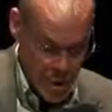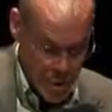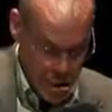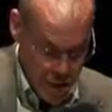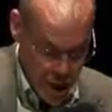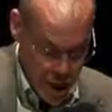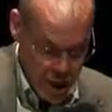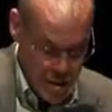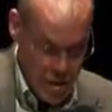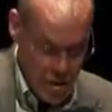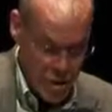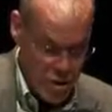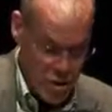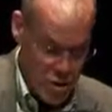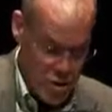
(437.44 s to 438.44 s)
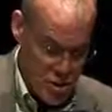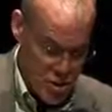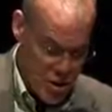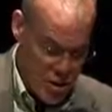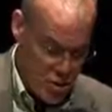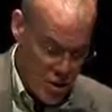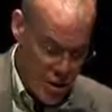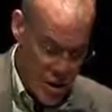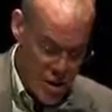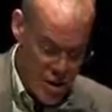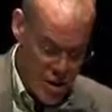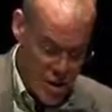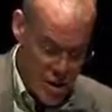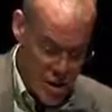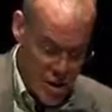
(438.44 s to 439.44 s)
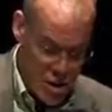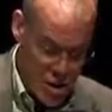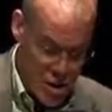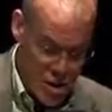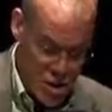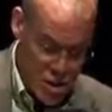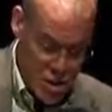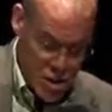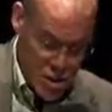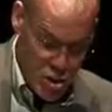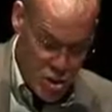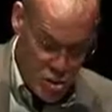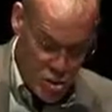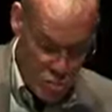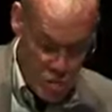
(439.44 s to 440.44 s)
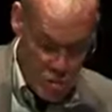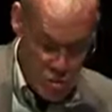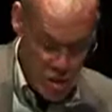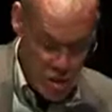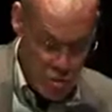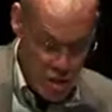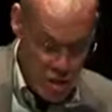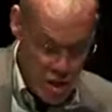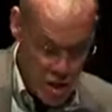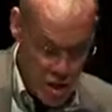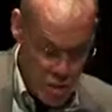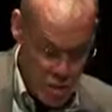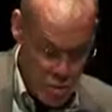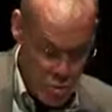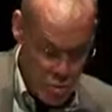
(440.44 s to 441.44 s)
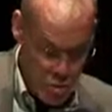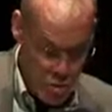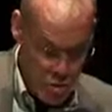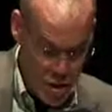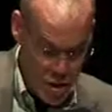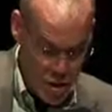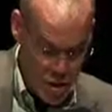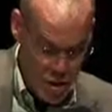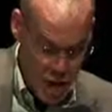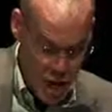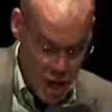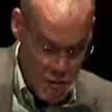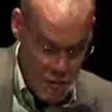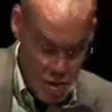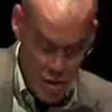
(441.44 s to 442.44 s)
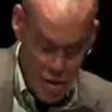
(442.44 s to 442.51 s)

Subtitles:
Giants like Citibank or AIG had swelled to a size where if they collapsed,